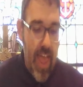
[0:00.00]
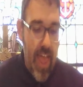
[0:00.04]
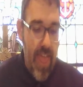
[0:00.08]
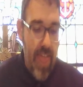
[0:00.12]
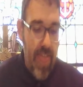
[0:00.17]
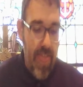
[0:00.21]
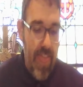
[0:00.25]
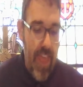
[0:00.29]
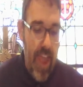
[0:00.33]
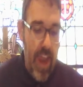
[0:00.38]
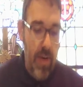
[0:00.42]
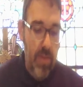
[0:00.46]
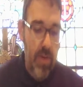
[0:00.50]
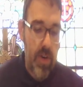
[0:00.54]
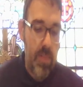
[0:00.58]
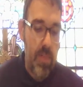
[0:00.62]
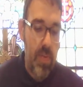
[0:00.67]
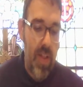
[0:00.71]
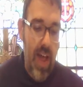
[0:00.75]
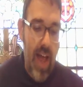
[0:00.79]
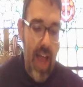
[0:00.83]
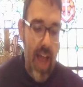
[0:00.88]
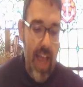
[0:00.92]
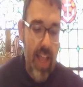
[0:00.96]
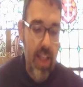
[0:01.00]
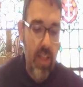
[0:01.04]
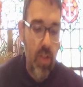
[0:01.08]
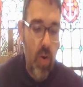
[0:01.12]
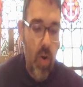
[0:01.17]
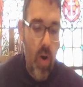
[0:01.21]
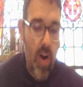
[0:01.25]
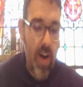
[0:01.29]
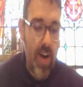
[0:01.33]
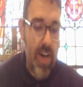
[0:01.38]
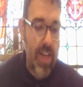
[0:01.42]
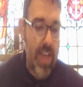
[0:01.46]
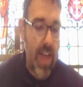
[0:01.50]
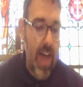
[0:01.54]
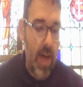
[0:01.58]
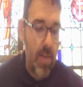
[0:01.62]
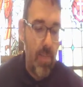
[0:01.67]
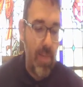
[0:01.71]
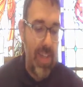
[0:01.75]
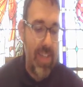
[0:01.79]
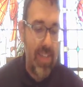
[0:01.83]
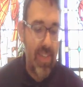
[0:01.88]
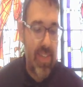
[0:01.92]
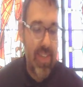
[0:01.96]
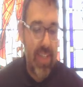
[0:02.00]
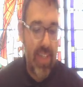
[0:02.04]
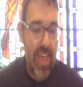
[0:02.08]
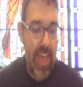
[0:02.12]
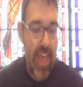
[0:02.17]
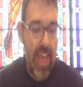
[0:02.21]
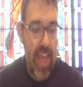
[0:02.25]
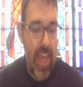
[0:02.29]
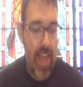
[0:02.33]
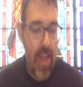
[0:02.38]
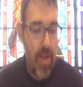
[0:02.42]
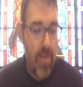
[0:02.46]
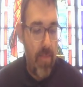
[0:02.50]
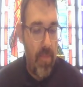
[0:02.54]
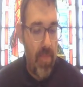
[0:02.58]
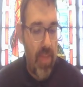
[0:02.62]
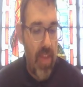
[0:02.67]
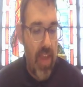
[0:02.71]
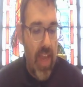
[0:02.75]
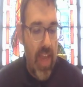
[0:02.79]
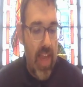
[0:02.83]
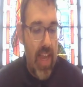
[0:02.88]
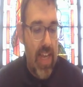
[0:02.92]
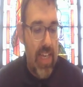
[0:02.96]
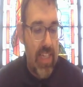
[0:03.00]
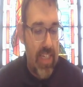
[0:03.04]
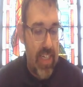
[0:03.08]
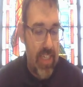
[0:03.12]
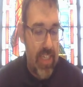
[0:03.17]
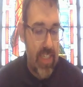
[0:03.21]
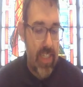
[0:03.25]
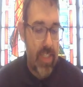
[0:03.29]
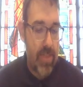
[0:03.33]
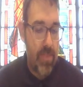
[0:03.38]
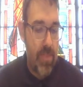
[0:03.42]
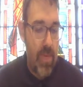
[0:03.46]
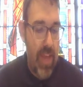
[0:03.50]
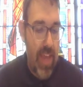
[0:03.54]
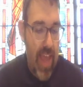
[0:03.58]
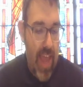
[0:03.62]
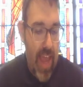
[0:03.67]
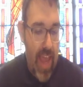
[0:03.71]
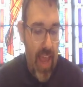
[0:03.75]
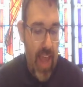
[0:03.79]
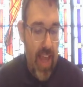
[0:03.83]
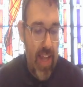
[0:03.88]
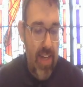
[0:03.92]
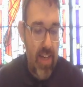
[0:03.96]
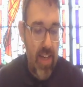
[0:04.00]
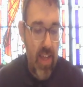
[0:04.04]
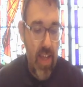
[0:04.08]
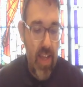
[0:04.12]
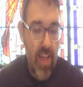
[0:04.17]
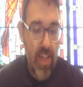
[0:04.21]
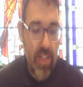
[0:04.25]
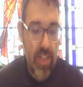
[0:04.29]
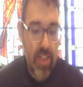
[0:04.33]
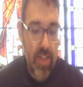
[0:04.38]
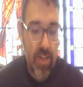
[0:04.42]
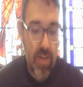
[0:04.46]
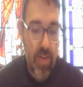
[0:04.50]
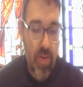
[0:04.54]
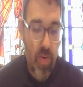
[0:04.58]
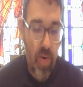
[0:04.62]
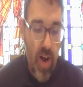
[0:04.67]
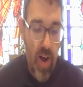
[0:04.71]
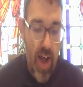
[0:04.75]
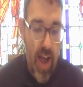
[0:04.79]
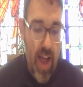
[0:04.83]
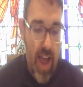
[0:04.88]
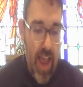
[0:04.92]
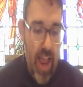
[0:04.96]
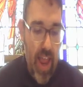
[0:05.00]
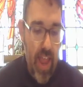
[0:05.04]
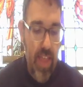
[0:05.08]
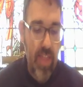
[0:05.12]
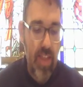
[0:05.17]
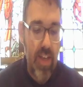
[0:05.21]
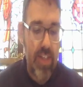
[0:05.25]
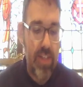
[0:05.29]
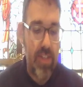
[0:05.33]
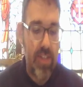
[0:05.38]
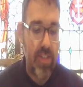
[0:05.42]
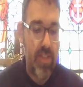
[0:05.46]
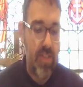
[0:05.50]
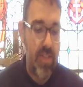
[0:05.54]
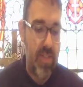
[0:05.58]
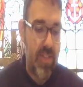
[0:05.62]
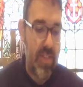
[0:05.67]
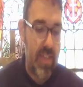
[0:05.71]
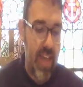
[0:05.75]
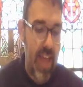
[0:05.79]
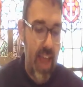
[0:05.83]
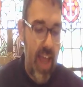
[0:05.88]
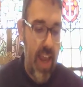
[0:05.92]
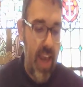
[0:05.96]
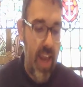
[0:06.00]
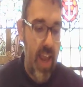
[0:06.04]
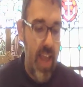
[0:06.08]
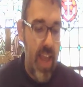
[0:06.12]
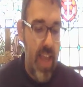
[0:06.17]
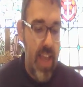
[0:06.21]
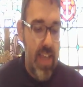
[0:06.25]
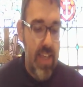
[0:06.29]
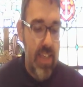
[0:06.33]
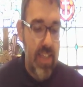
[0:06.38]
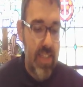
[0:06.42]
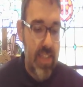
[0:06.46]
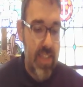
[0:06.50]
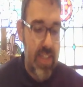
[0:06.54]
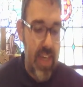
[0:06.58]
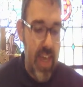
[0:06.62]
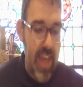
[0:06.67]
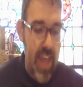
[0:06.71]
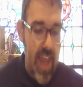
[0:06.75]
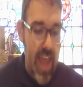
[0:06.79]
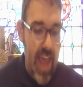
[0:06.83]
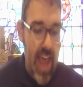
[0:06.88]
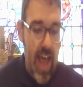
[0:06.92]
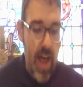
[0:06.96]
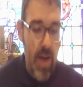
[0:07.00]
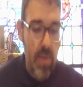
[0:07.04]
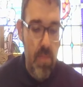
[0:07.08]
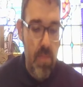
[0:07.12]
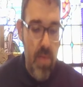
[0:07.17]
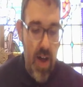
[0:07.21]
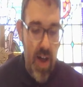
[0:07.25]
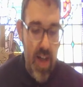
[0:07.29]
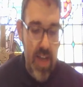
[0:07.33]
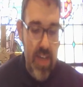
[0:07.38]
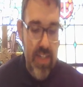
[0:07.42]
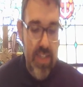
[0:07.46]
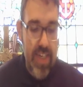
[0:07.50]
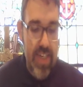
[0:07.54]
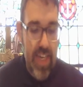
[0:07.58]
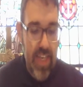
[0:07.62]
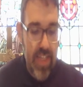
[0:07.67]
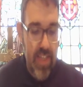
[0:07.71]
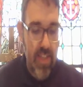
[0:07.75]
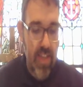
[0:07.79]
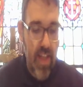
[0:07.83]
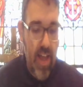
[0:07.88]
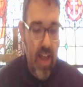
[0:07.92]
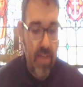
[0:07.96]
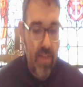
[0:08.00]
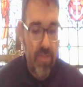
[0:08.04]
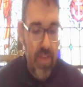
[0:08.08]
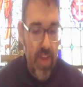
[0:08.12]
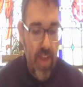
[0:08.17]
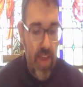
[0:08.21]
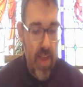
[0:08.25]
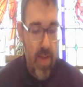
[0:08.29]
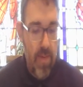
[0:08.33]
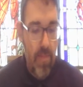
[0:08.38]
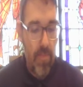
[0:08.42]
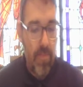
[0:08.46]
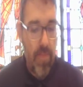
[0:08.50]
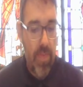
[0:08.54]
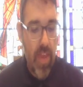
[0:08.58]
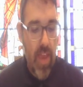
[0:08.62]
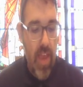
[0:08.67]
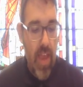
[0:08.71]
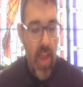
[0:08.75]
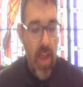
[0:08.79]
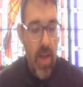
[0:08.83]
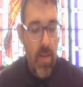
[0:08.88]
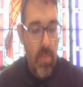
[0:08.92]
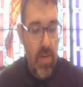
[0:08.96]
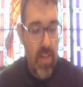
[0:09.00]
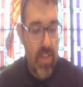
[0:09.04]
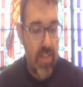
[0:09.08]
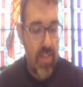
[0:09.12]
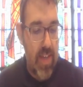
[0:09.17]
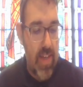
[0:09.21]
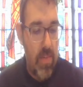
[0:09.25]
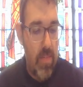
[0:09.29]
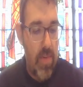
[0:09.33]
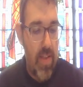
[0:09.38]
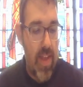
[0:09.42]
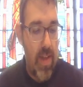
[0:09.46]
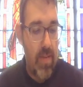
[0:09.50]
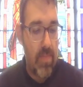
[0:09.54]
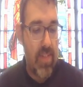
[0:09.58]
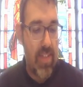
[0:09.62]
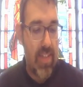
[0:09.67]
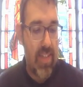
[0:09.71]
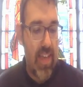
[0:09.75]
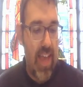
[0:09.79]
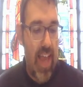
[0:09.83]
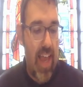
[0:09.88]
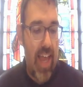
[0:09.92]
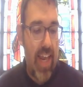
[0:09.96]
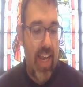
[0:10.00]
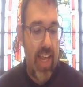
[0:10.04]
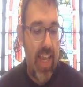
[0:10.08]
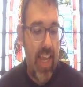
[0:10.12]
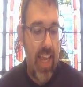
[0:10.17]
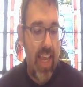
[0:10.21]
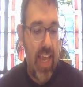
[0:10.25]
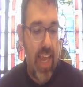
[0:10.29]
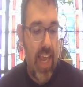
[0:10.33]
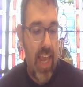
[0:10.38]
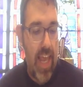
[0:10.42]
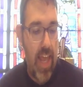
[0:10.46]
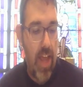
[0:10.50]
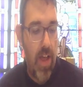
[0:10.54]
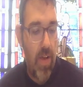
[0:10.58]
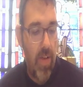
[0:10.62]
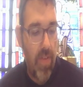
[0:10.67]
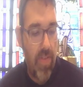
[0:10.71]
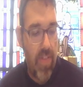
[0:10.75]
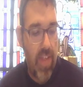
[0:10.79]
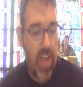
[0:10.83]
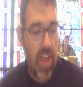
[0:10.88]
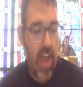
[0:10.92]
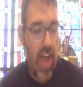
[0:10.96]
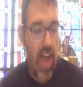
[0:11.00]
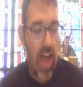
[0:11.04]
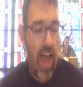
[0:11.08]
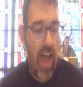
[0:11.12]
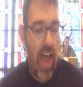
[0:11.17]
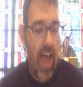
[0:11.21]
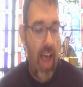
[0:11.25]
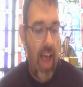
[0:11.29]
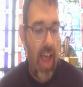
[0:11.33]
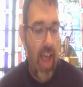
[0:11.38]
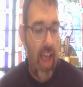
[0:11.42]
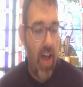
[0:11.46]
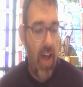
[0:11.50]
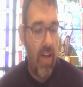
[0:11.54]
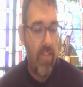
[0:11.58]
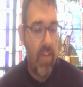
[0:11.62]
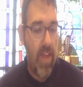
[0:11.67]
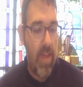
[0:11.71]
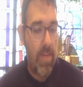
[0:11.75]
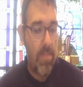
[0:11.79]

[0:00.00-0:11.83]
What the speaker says: They replied, "Lord, come and see." Jesus began to cry. The Jews said, "See how much he loved him." But some of them said, "He healed the eye of a